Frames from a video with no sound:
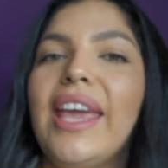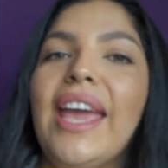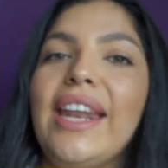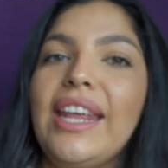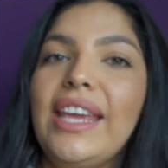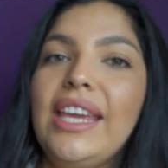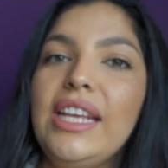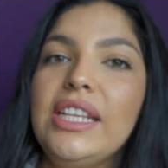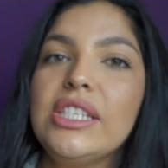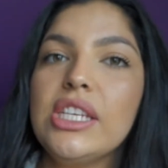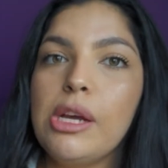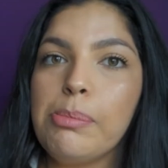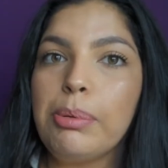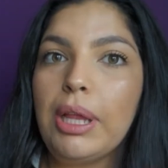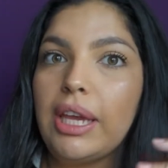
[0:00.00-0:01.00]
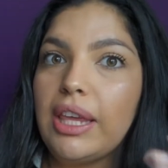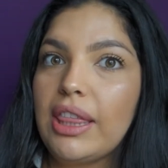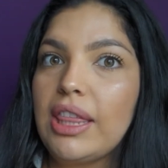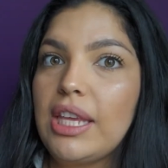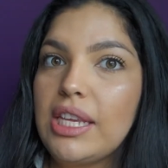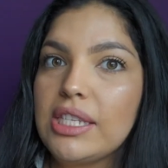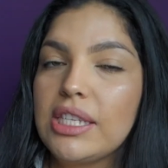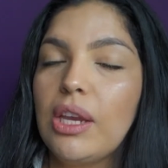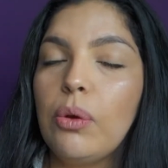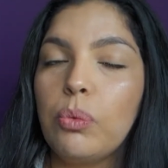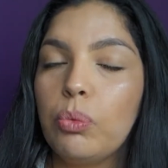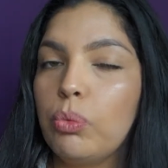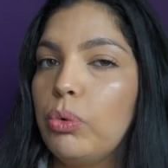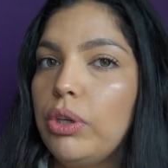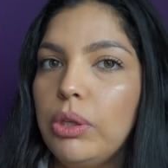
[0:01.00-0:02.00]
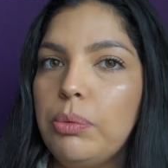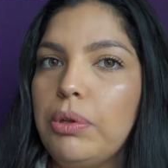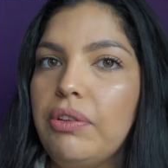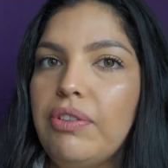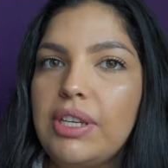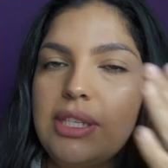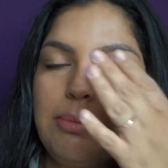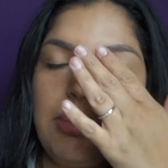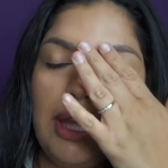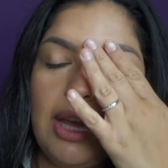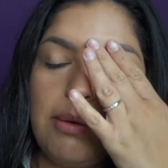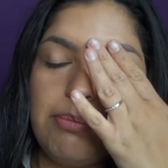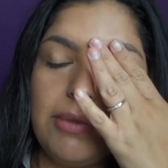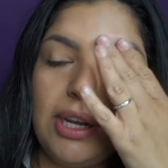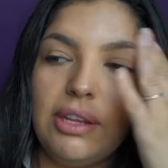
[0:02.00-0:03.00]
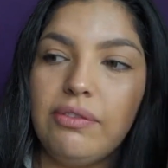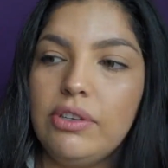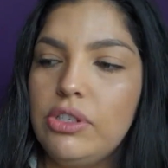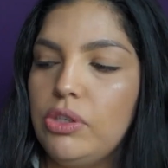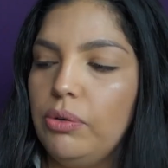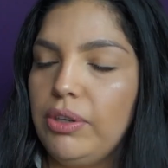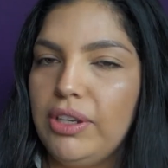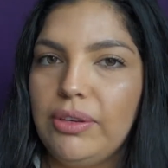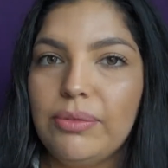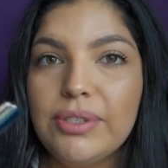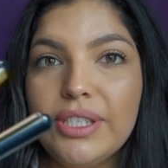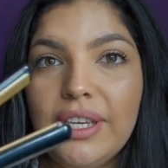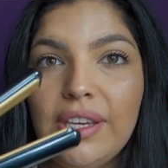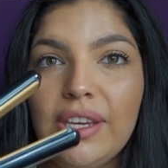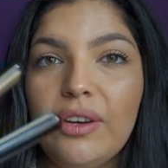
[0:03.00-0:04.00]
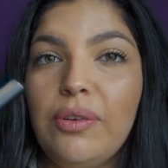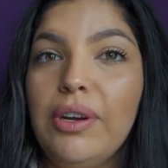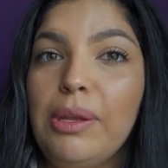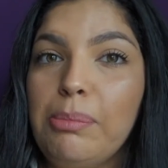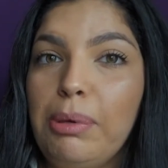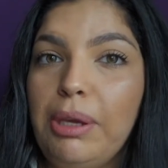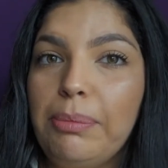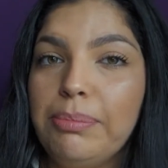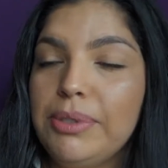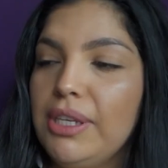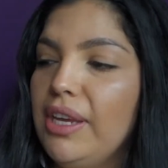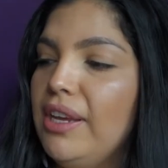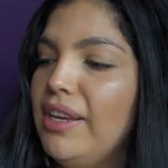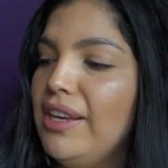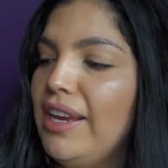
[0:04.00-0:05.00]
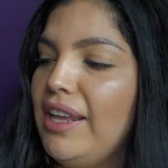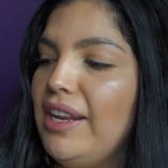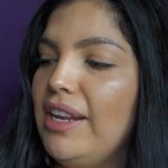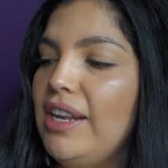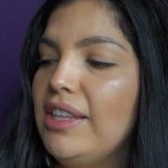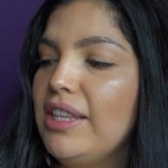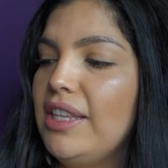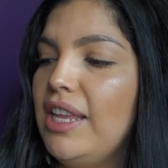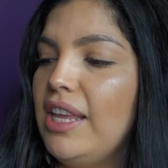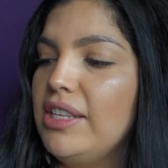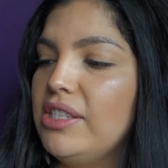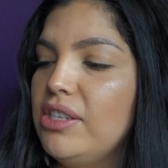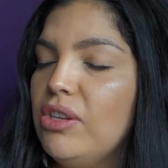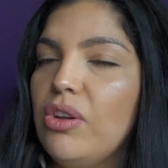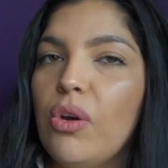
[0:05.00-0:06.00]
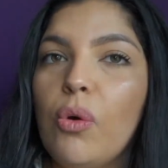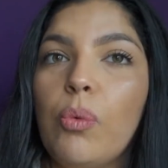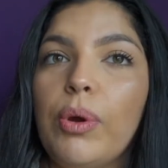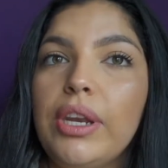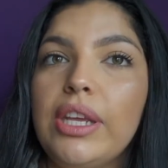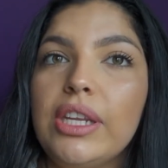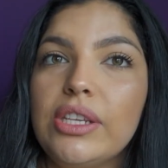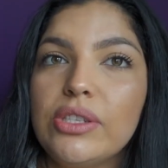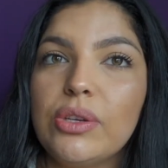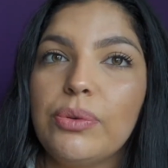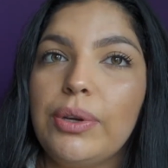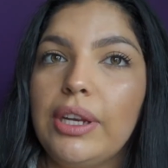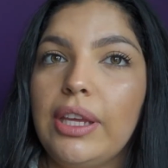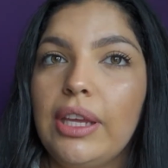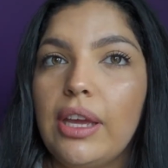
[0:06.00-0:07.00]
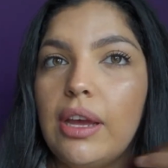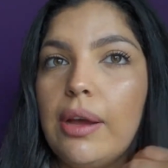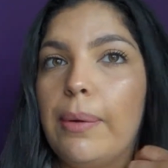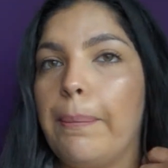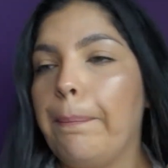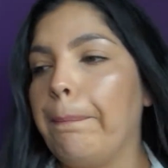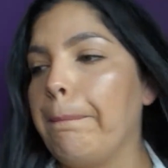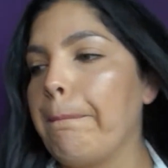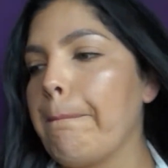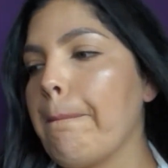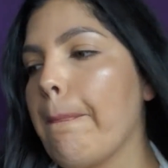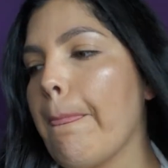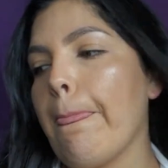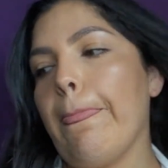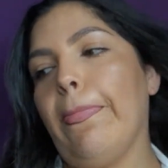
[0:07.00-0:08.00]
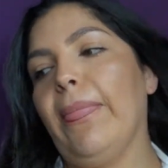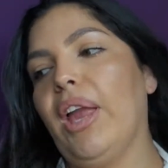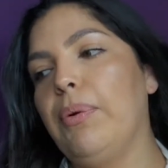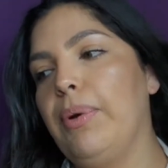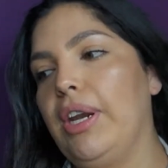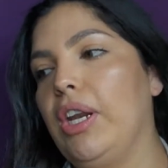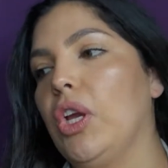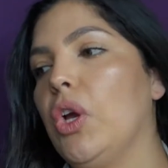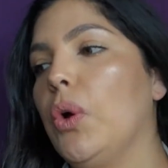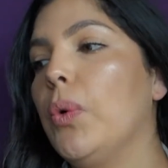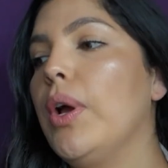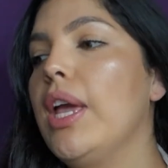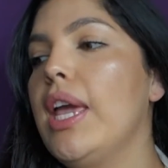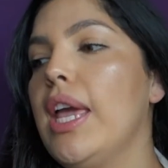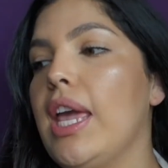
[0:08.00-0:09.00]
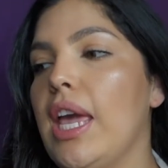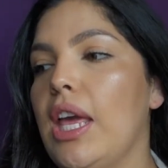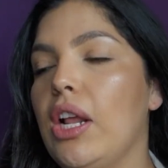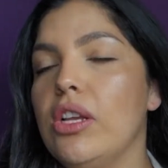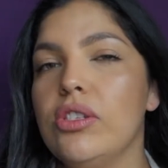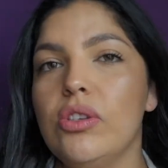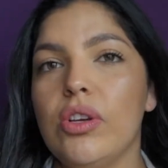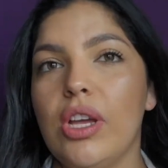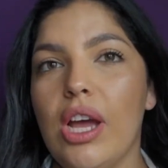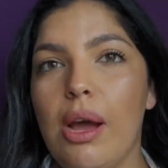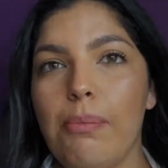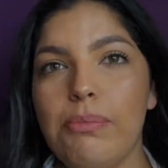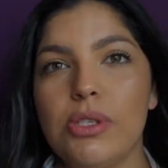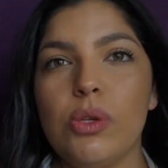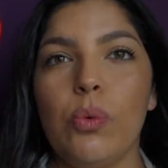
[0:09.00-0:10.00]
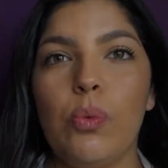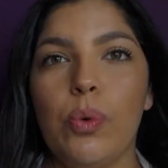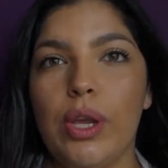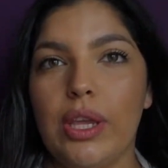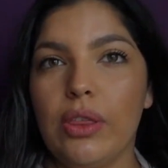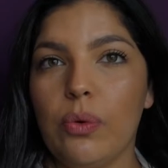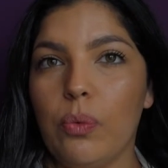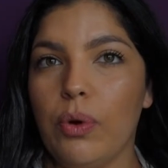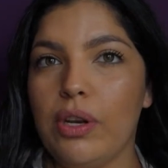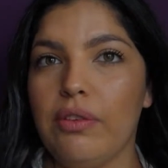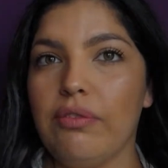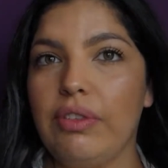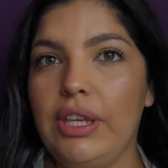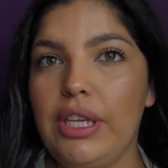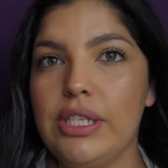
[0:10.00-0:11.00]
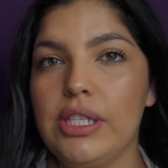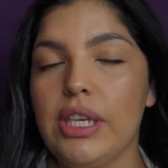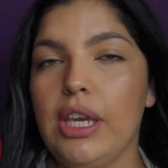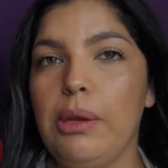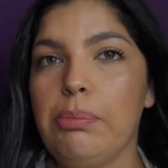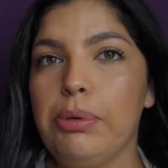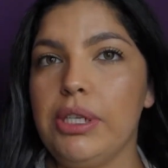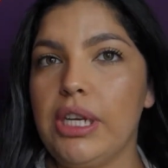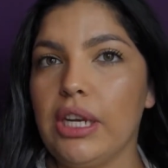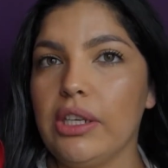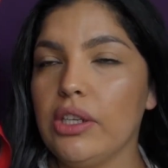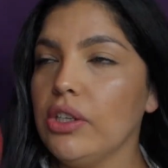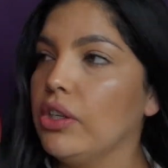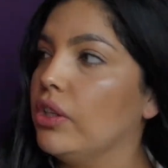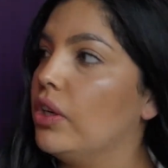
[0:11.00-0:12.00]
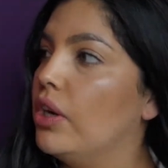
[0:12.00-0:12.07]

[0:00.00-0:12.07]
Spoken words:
and it heats up like this, like really fast. I'm not even joking you. See, it already beeped, and it lets you know when it is already ready to go. It also comes with one of these heat protector